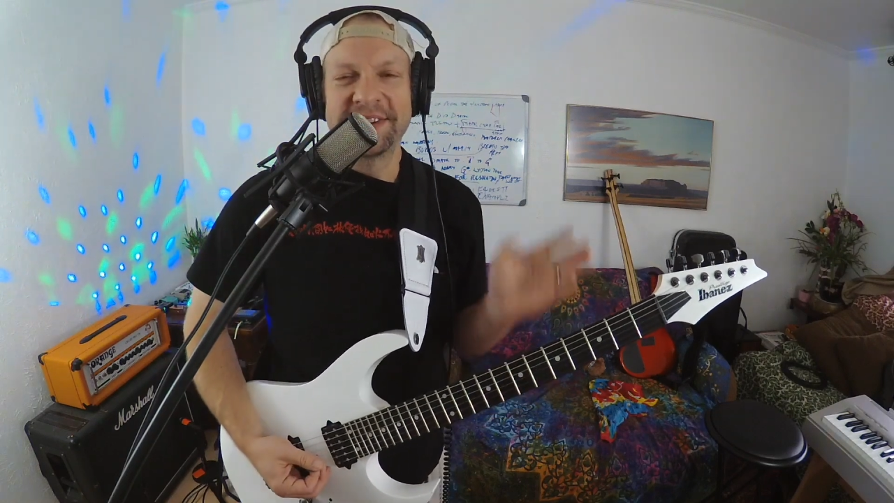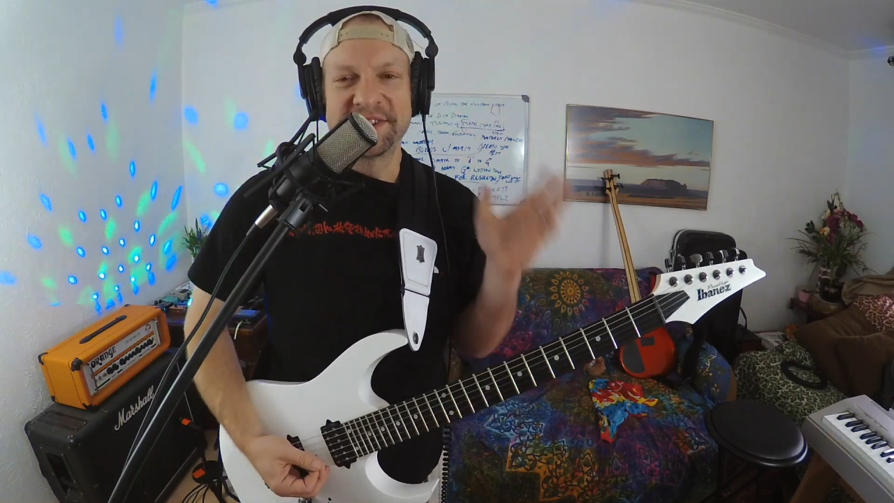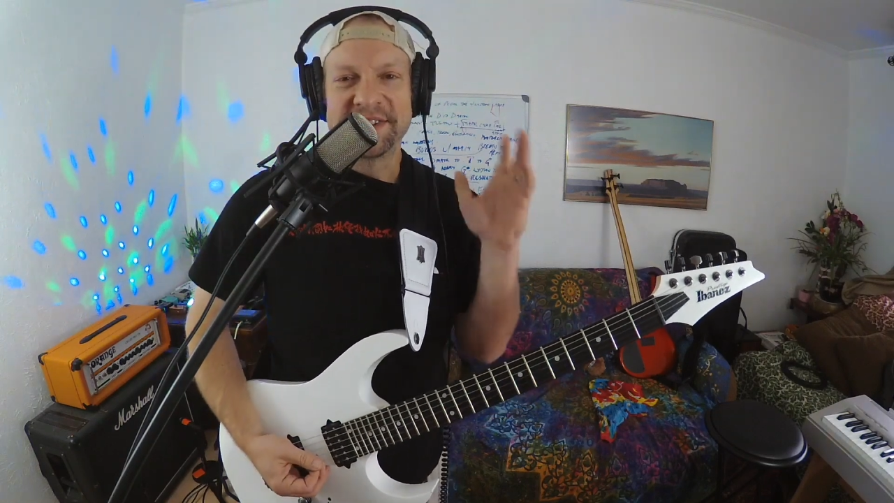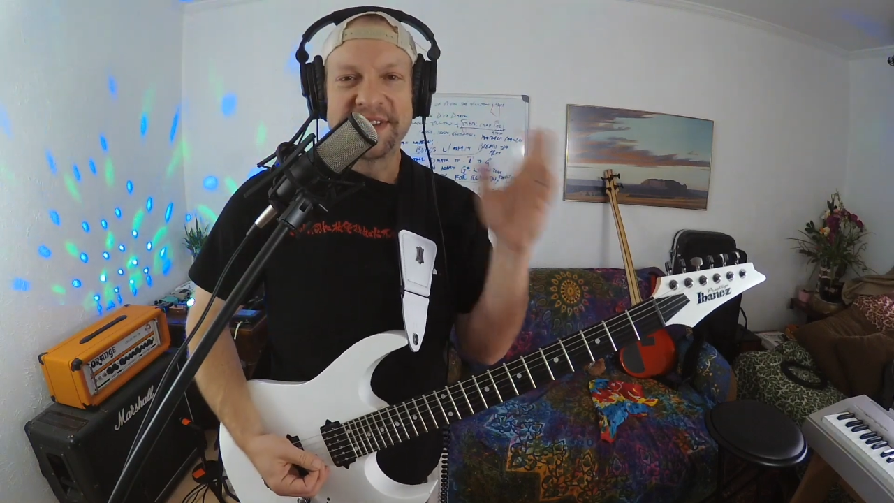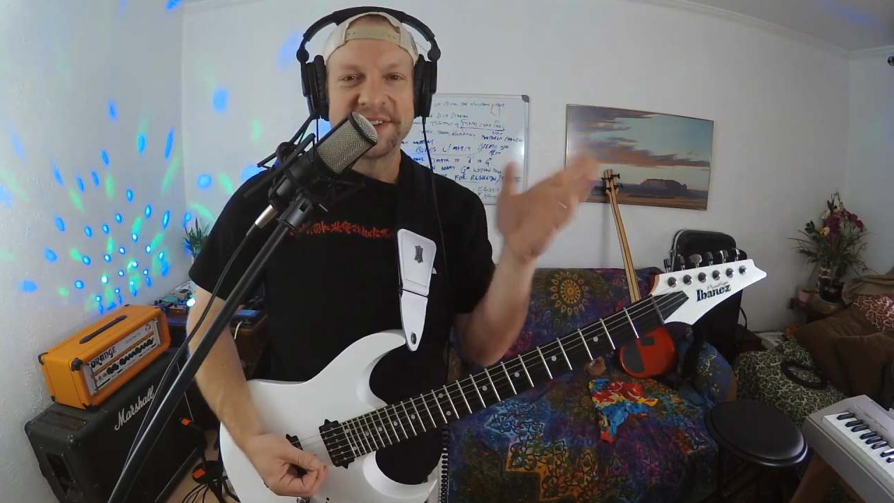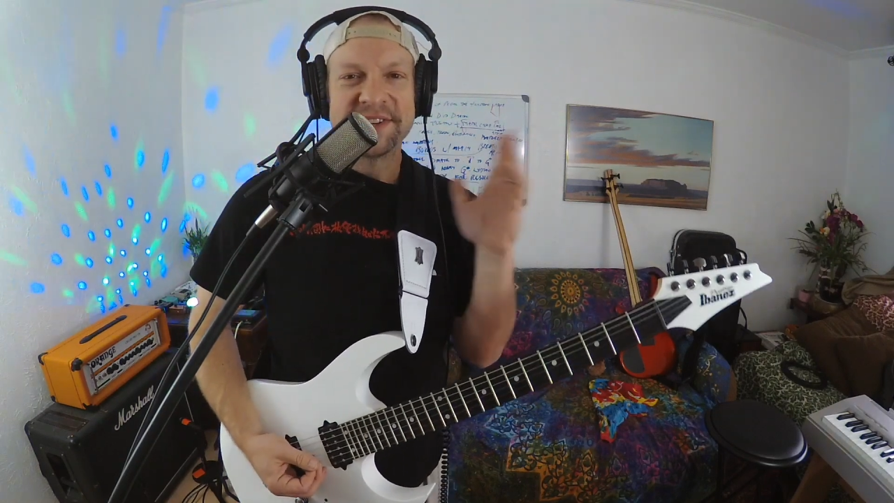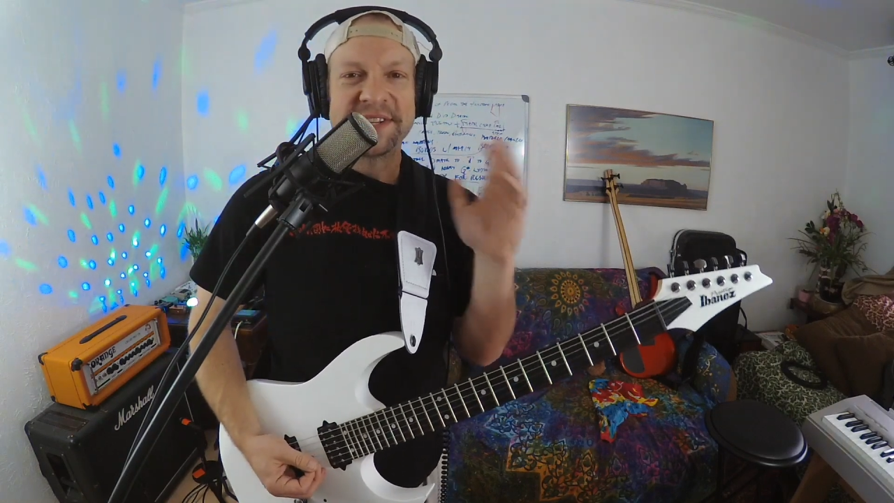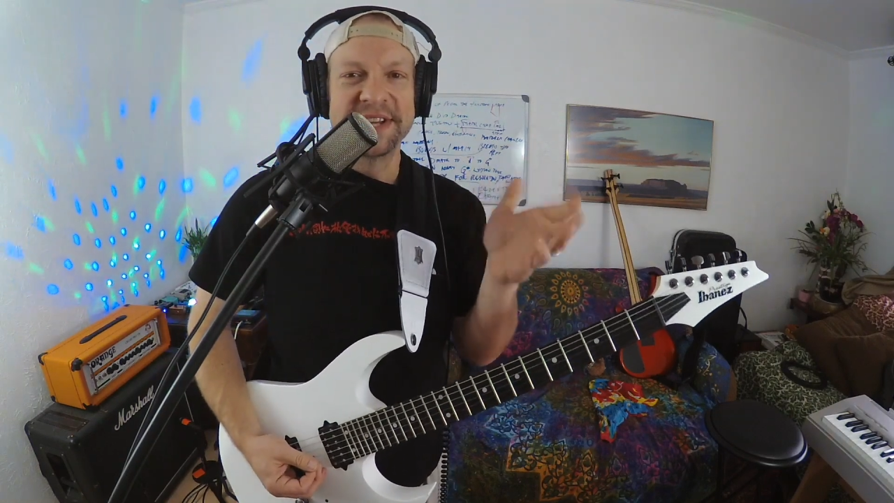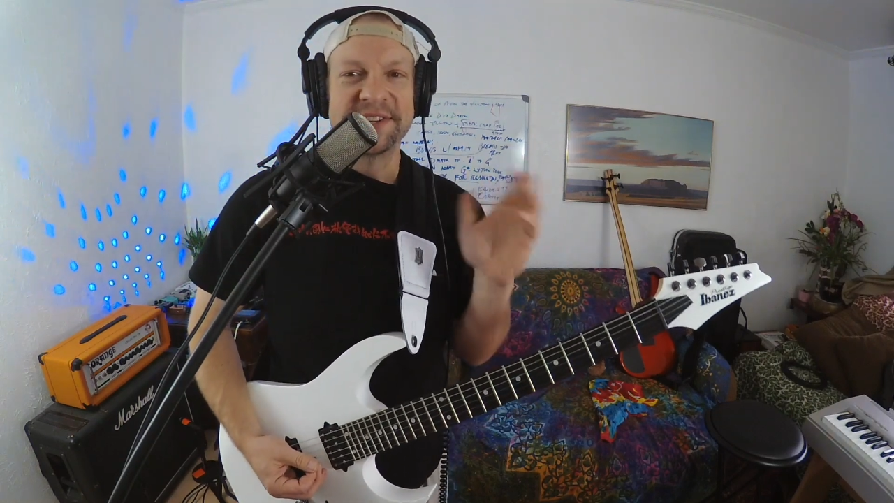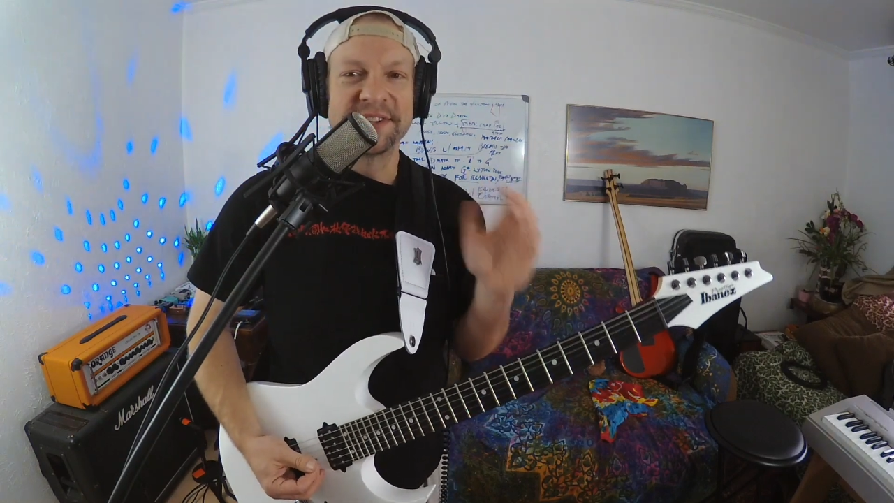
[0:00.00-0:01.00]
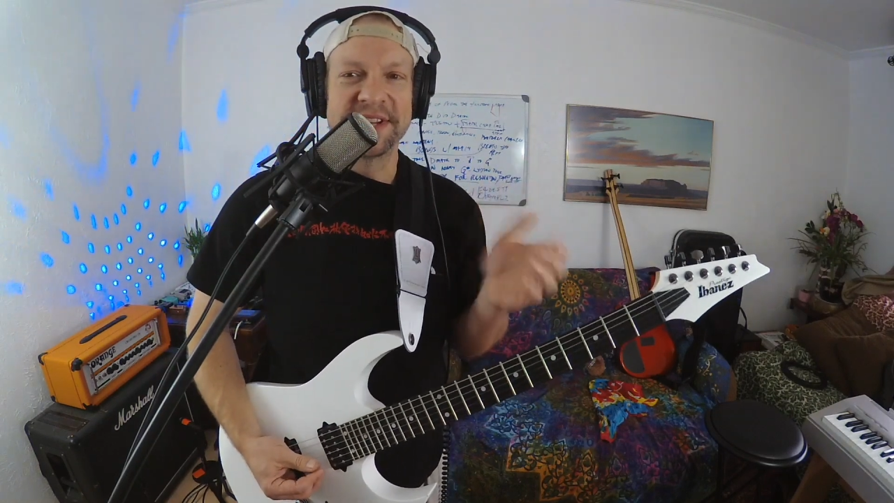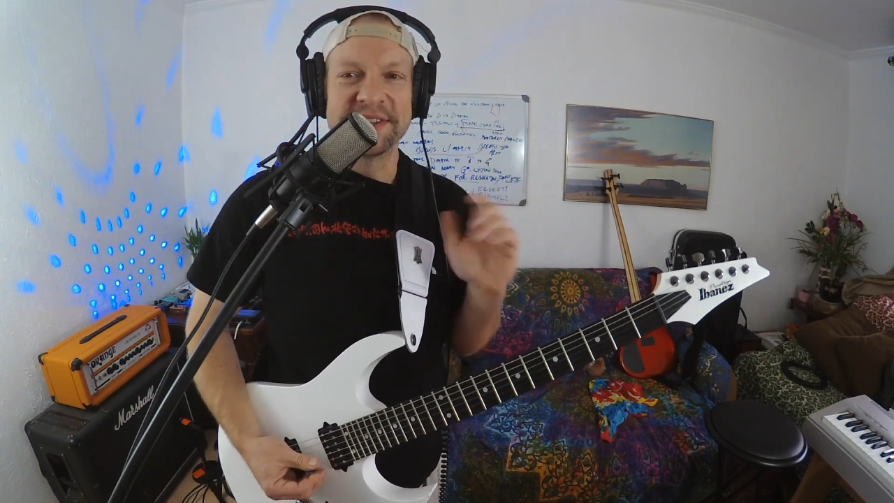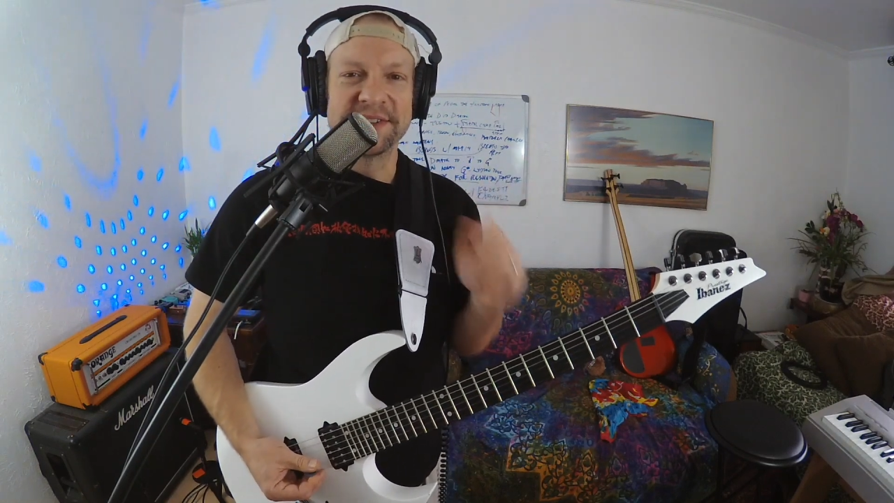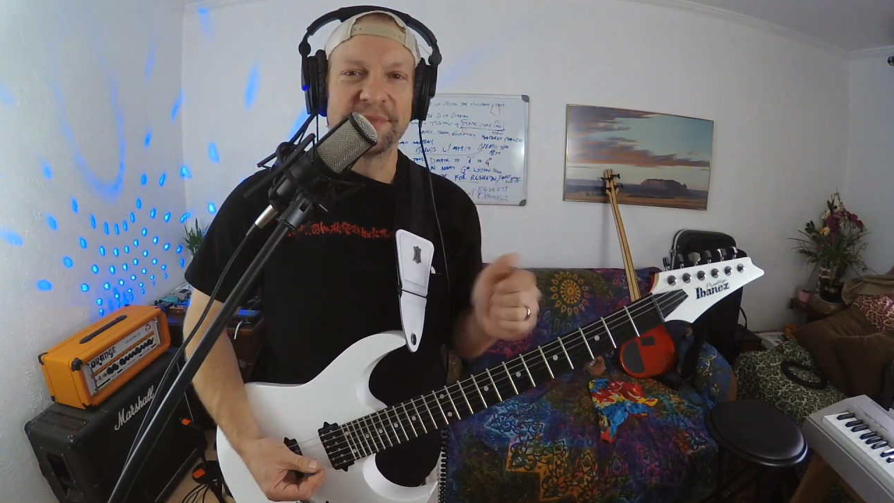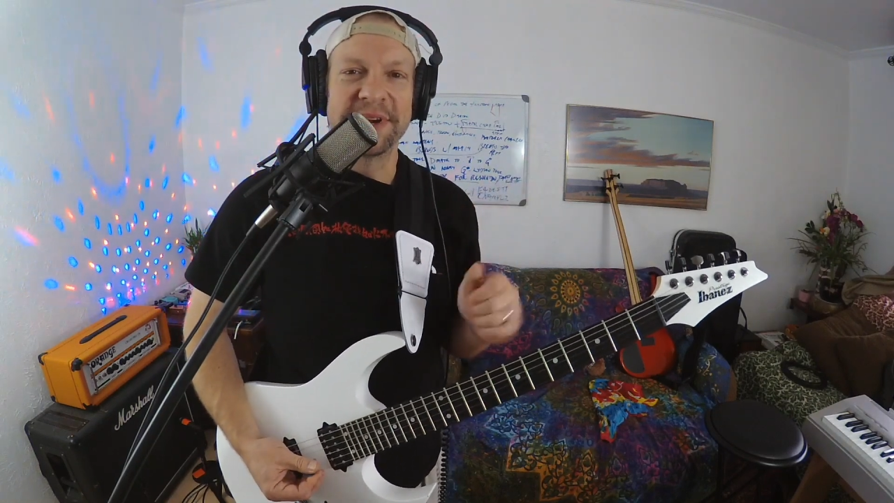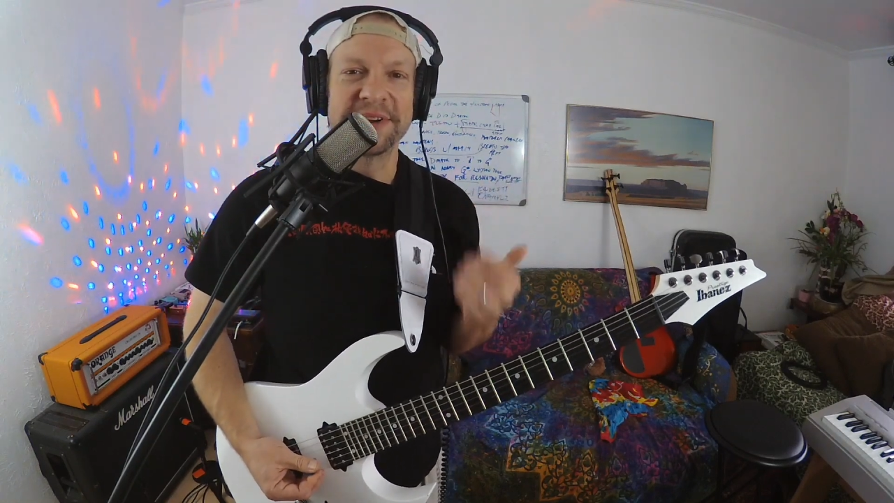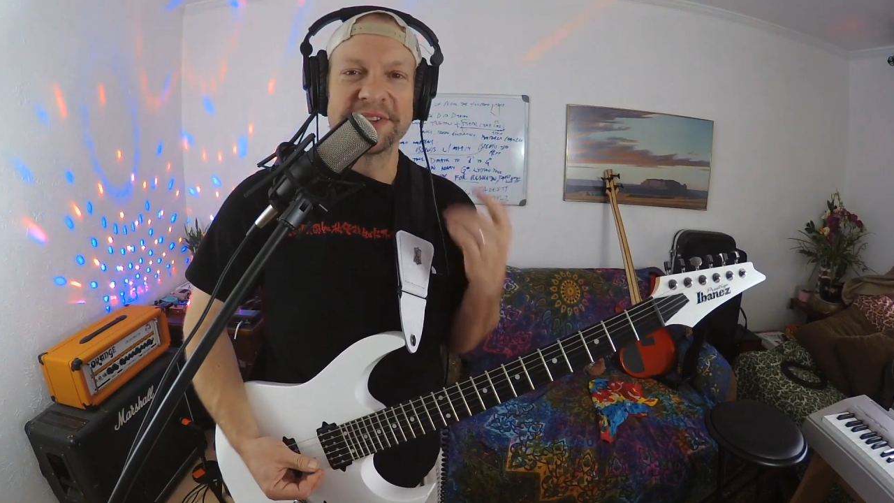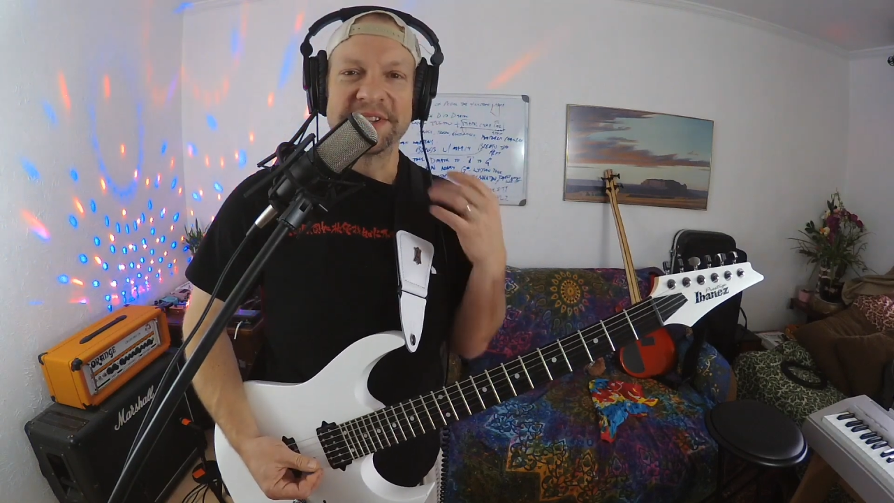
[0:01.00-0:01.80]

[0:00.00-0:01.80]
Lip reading: Just the tension builds,